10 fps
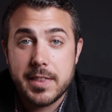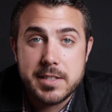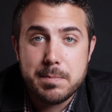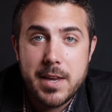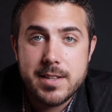
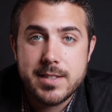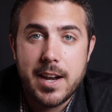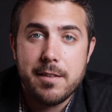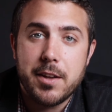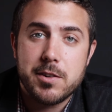This means
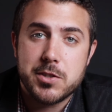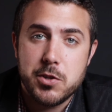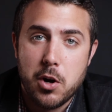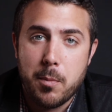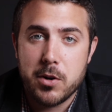that if there is
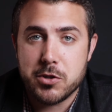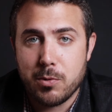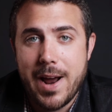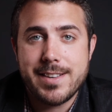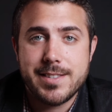no more
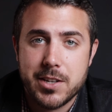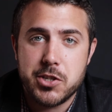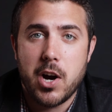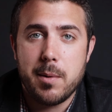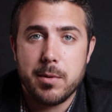drastic
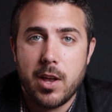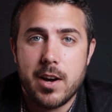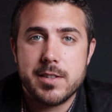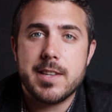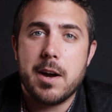job
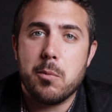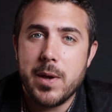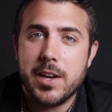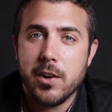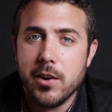loss, that
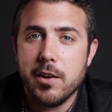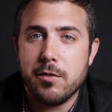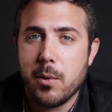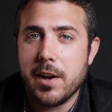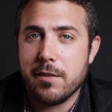we could
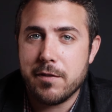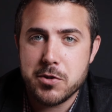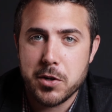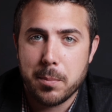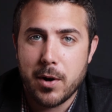avoid a
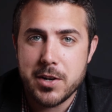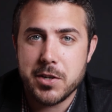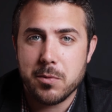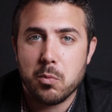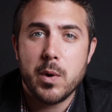future
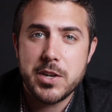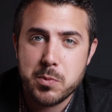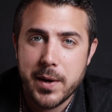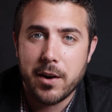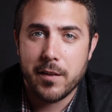depression,
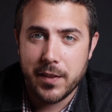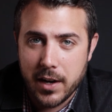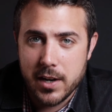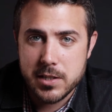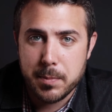which we are on the
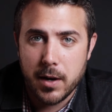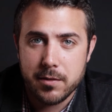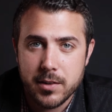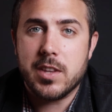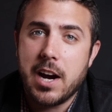cusp of.
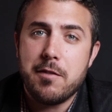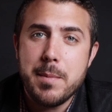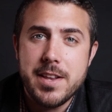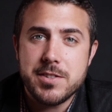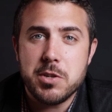The
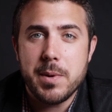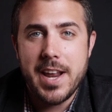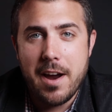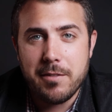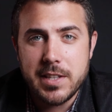government is
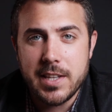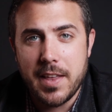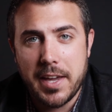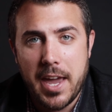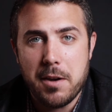doing everything
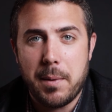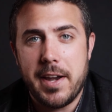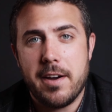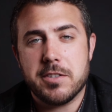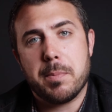they can right
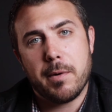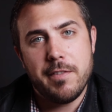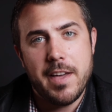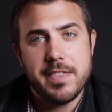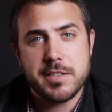now to
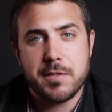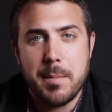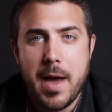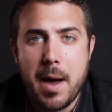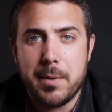prevent this
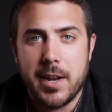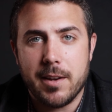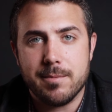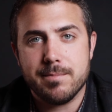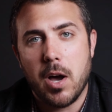from
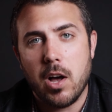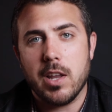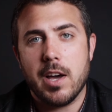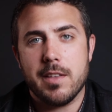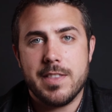happening, a
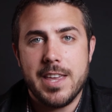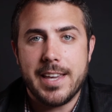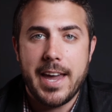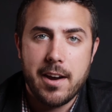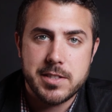la the
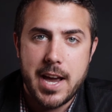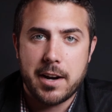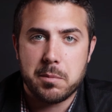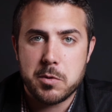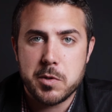CARES
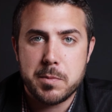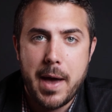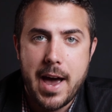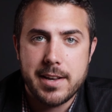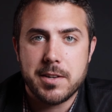Act, which was
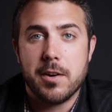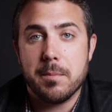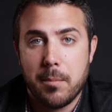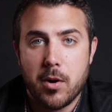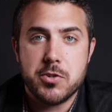passed
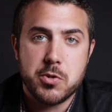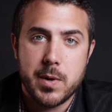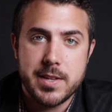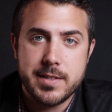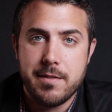on March
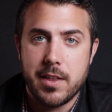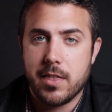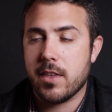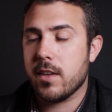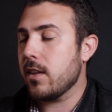27th.